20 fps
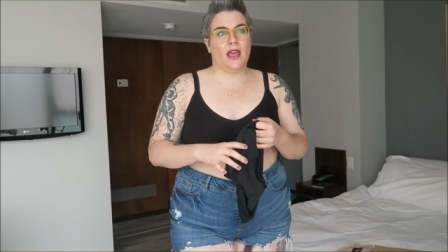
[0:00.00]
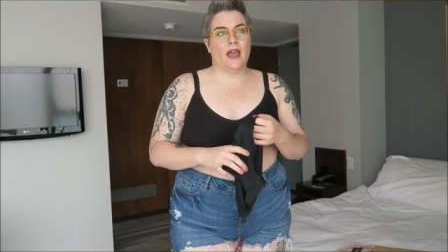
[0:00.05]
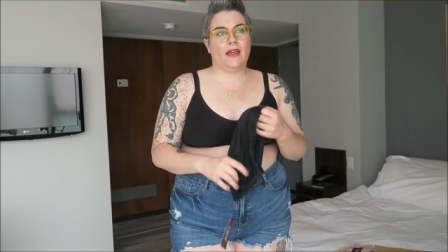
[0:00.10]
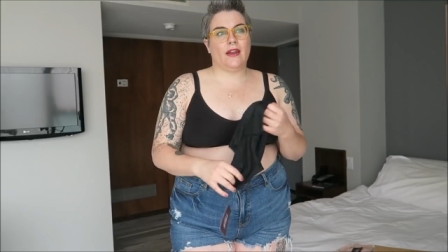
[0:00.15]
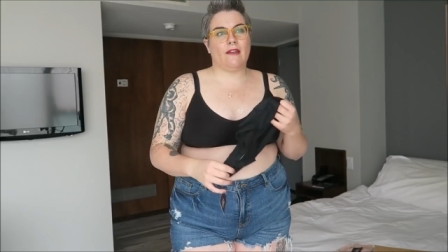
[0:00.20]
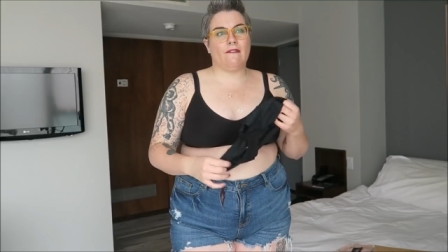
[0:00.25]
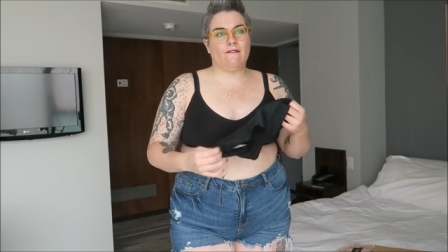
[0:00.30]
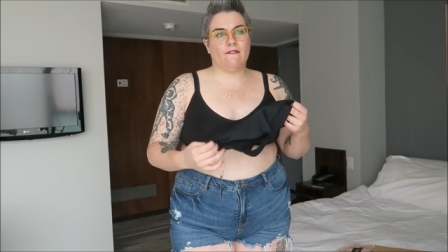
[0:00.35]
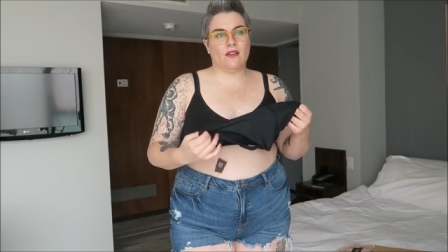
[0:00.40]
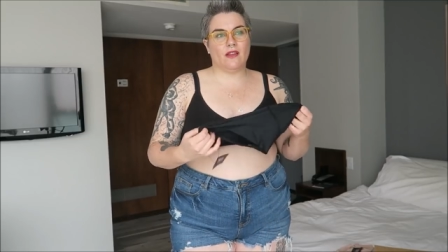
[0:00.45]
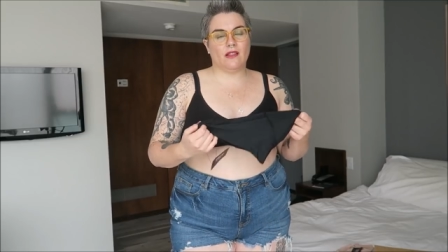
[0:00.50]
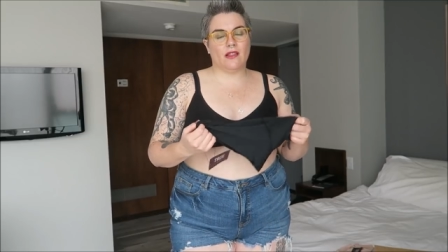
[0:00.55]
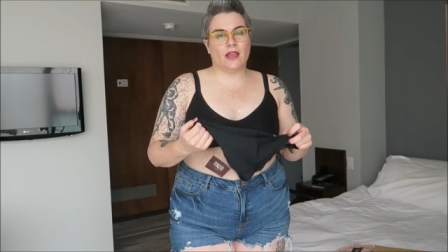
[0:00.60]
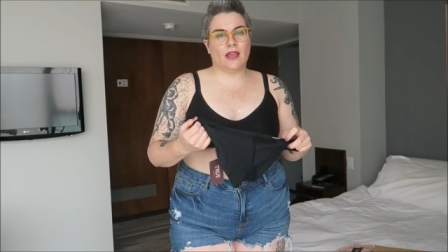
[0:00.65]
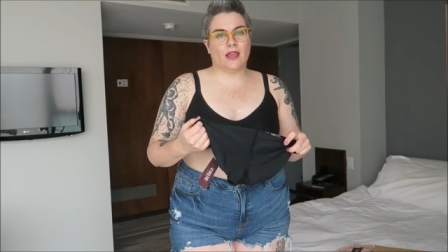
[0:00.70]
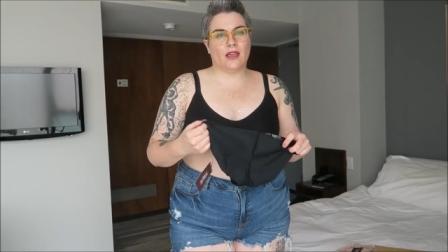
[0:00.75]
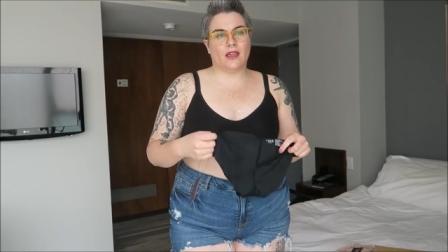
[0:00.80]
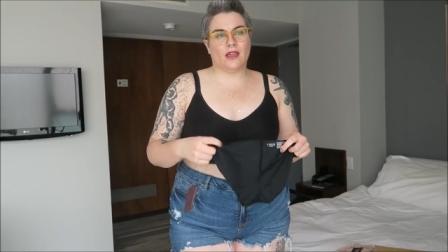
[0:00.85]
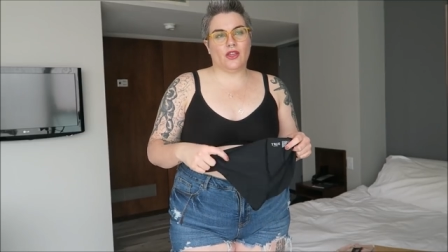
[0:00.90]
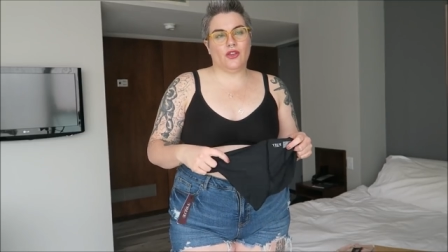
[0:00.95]
and I feel
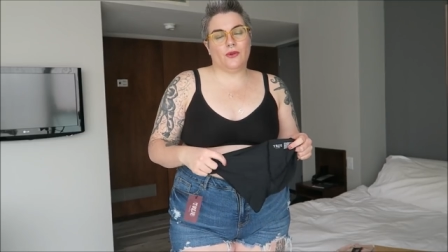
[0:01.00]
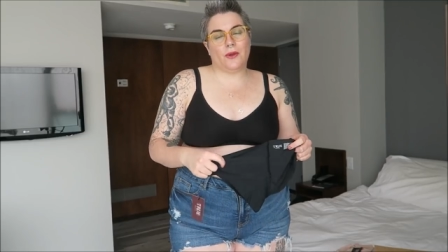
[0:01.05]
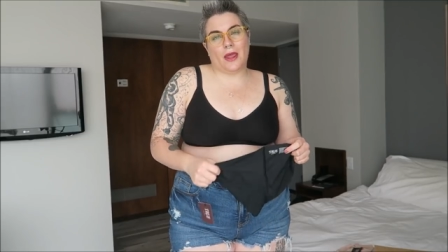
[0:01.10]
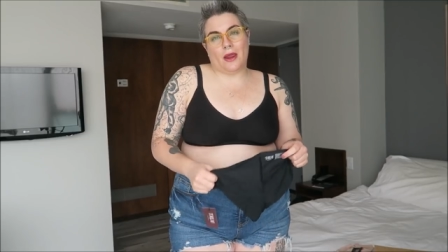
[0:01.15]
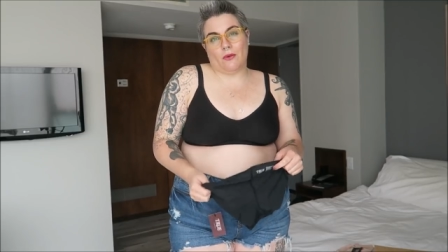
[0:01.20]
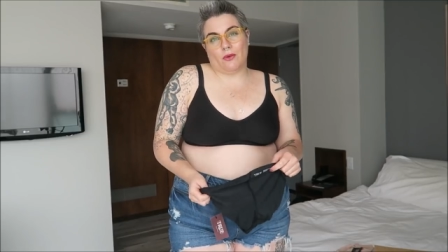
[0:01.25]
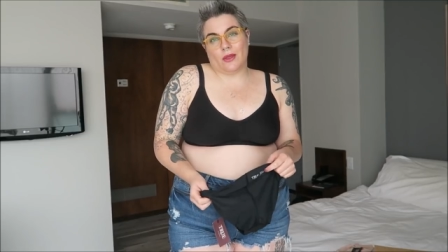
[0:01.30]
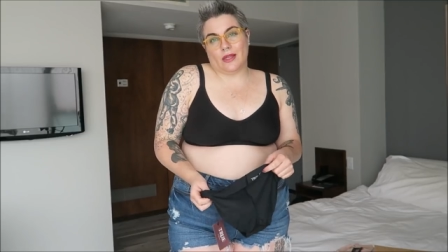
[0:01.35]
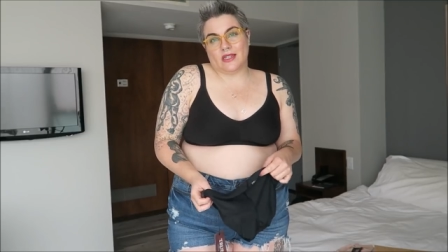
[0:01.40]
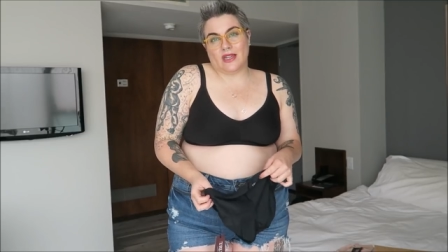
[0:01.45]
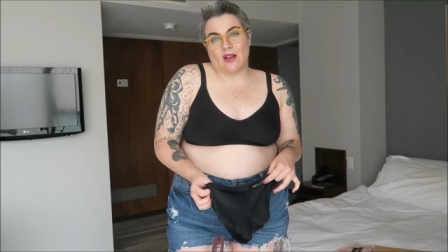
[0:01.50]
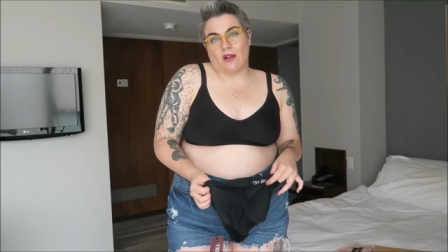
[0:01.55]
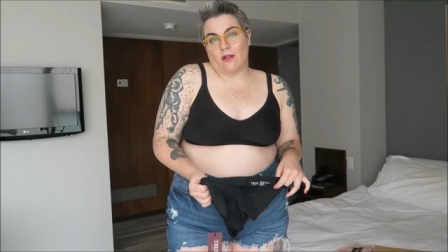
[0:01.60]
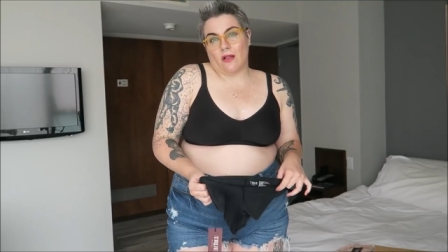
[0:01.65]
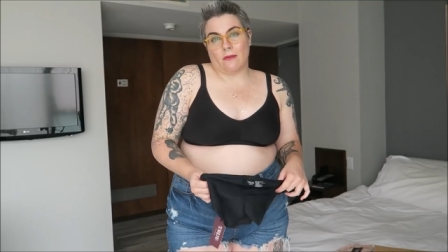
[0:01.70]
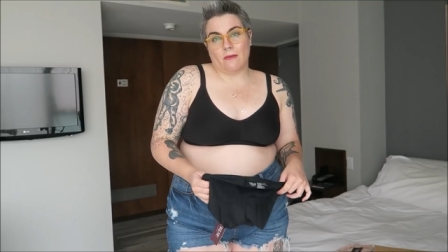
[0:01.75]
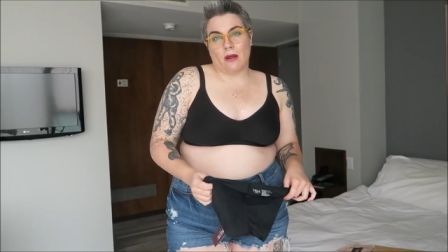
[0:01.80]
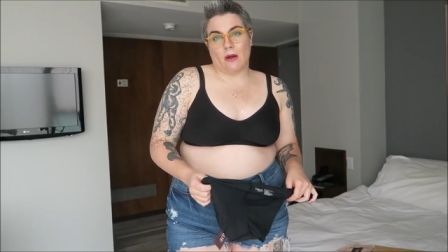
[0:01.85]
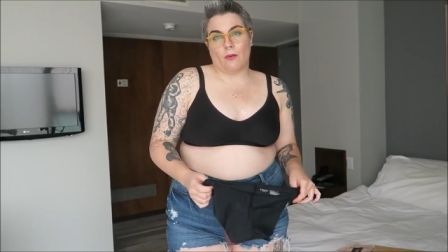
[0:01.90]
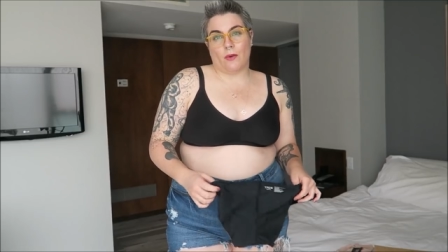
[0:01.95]
like you can't really tell
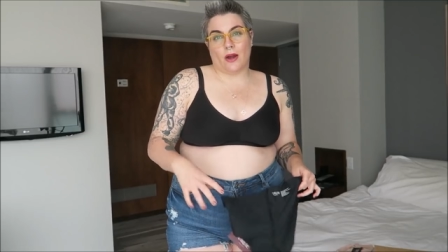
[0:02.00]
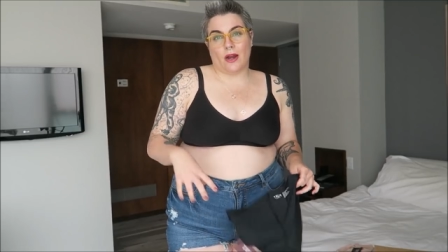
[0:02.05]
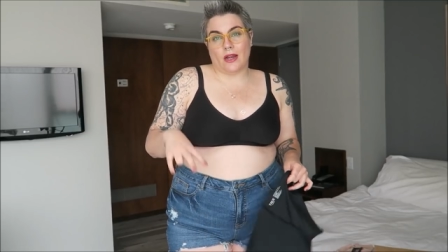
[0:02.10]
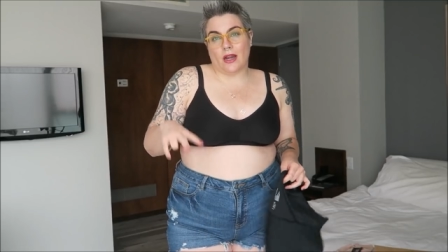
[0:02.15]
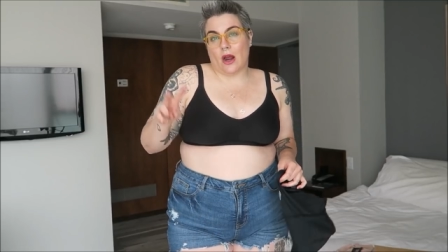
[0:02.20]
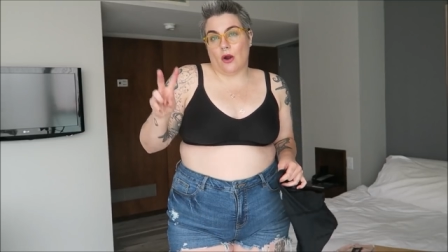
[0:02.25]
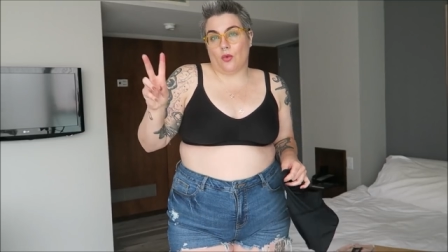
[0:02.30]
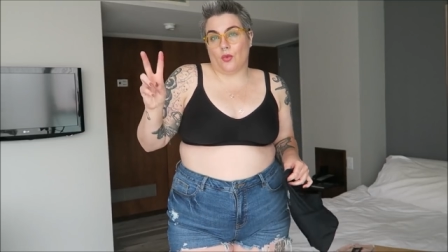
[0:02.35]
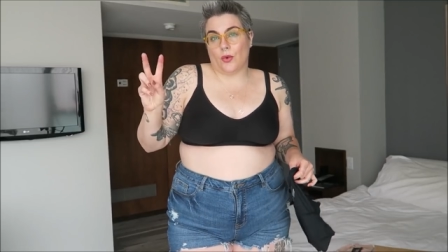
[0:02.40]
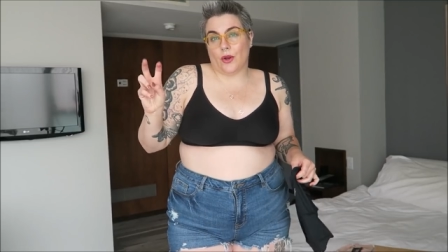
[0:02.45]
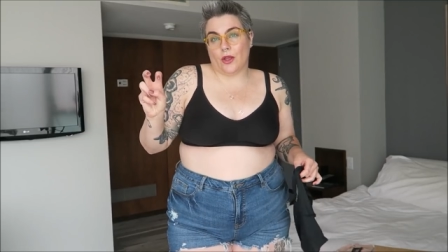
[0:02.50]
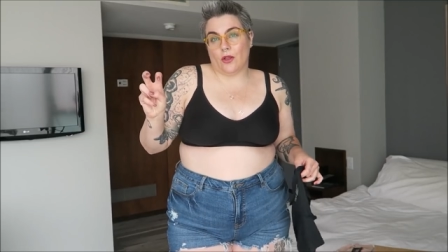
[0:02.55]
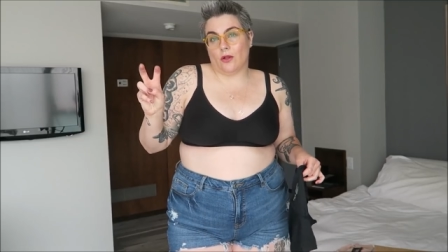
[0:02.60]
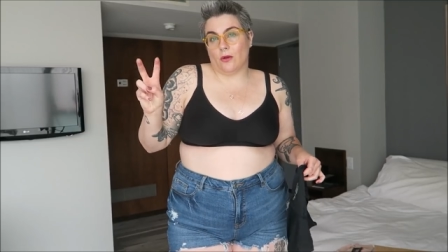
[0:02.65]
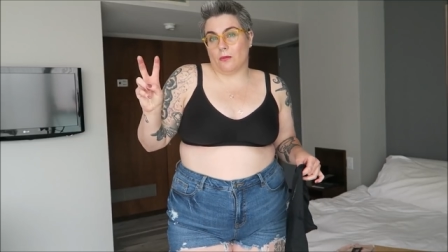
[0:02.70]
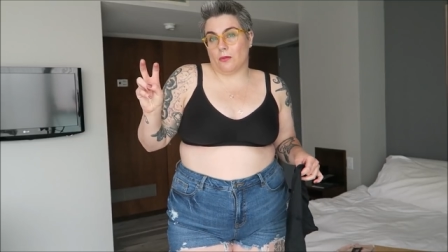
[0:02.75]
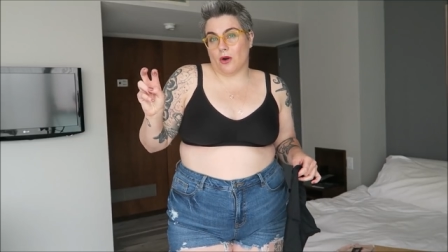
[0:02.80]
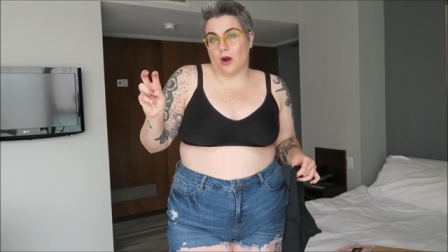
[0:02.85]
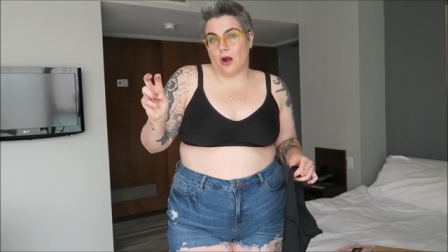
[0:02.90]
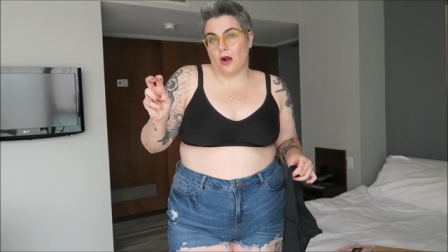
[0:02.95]
I'm not wearing a
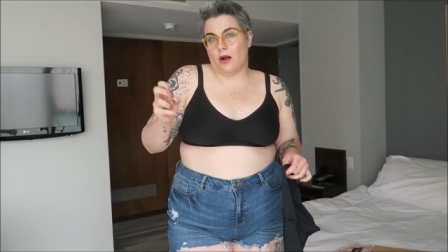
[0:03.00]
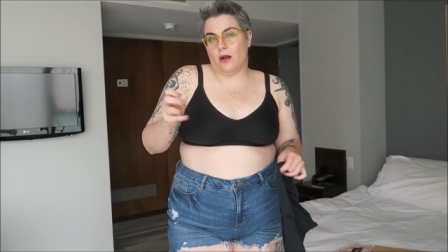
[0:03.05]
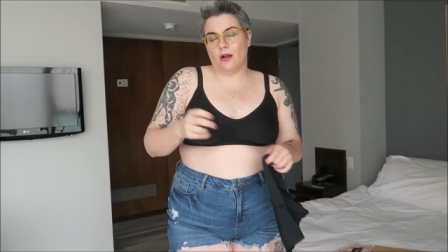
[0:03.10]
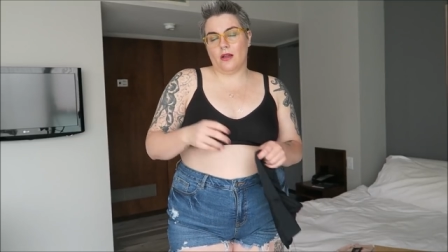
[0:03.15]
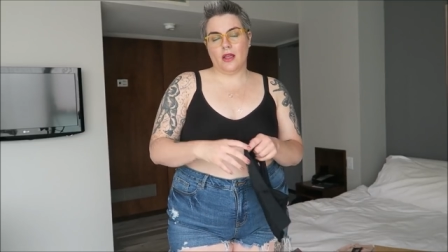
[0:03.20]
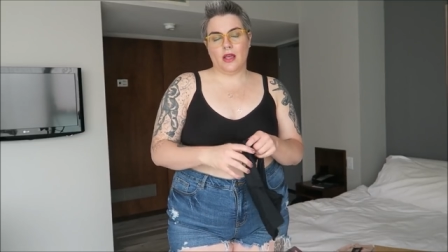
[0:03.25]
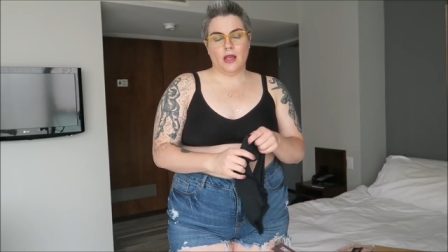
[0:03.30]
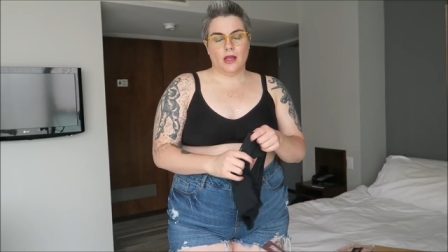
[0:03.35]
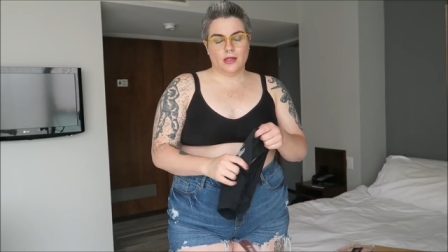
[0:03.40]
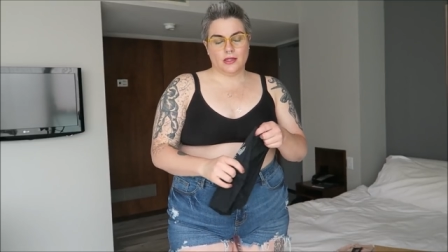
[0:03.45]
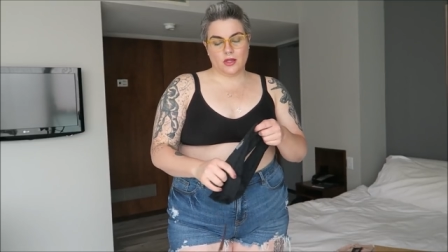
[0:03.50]
real bra,